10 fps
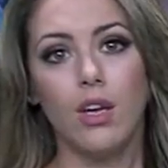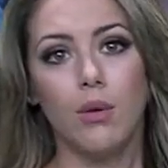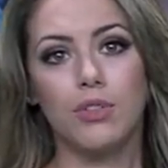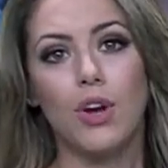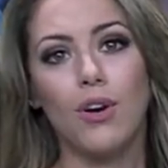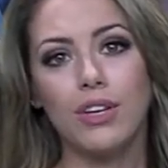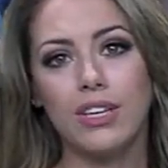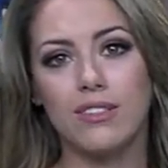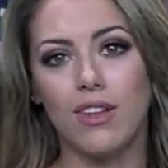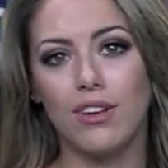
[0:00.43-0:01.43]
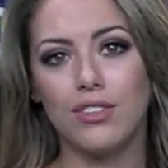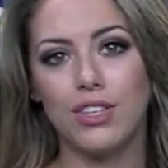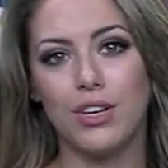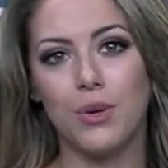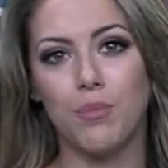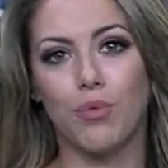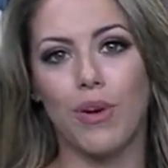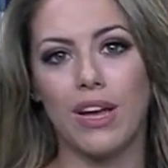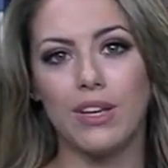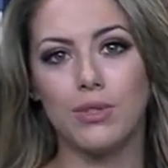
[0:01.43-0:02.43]
Well, Target is launching a new
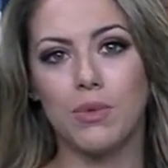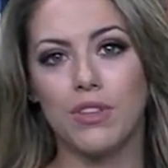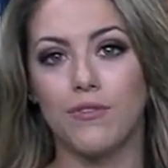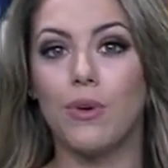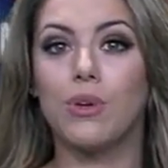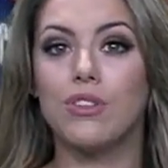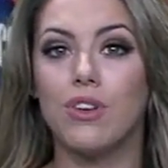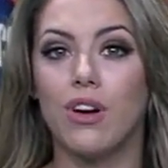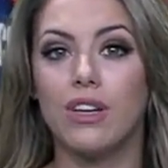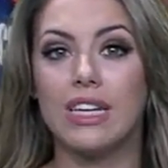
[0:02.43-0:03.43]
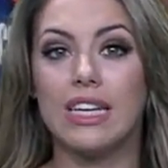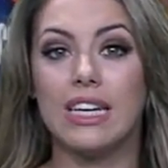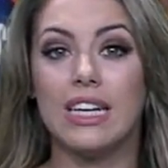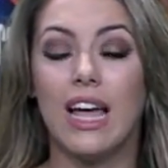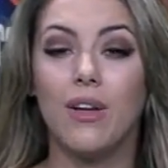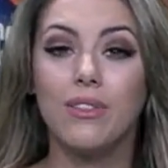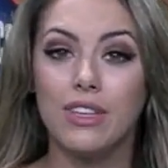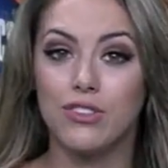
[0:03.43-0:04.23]
brand with a focus on eating healthy.